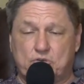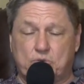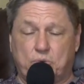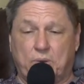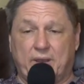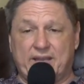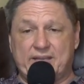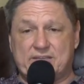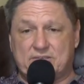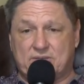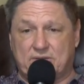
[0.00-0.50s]

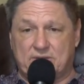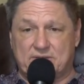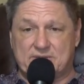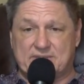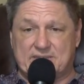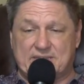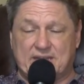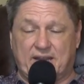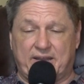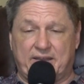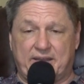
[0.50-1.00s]
twice on
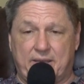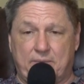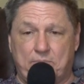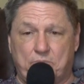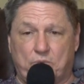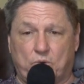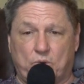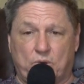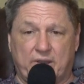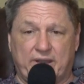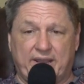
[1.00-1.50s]
Sunday,
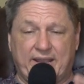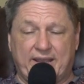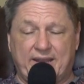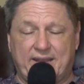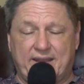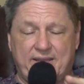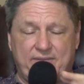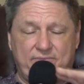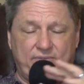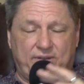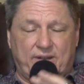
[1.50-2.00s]
morning
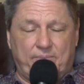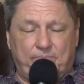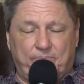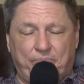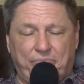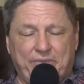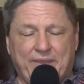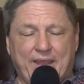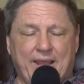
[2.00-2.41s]
and evening.